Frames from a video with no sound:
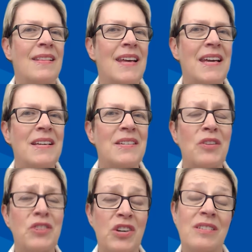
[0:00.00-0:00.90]
These are
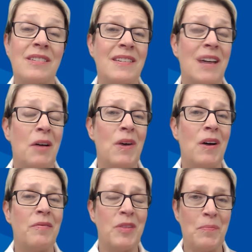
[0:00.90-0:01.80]
just some
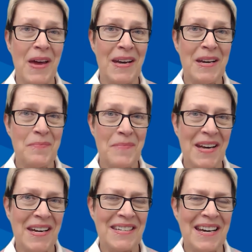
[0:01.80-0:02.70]
of the many,
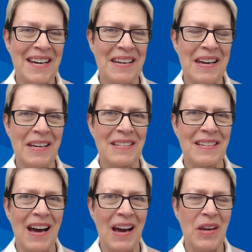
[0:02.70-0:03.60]
many techniques
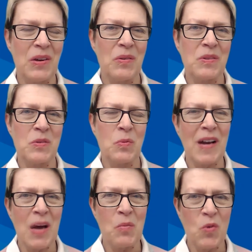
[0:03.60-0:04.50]
I use when
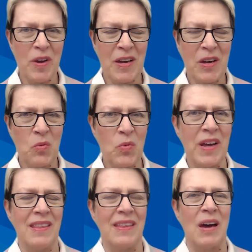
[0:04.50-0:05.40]
I'm working
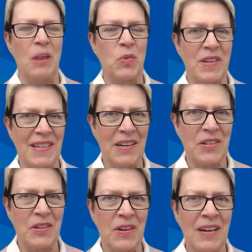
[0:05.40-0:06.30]
with a
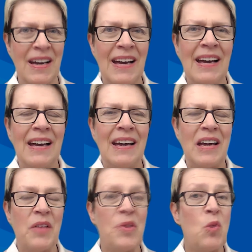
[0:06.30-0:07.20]
presenter.
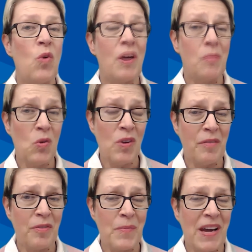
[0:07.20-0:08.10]
If you want more
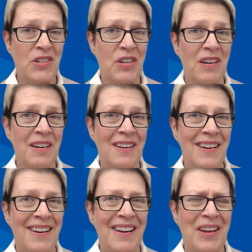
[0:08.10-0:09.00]
information,
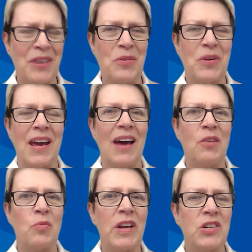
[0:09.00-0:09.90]
you
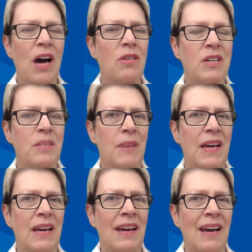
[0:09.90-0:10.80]
can reach out to
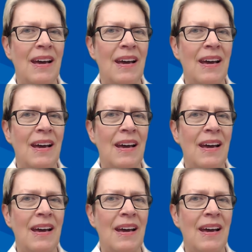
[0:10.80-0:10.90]
me.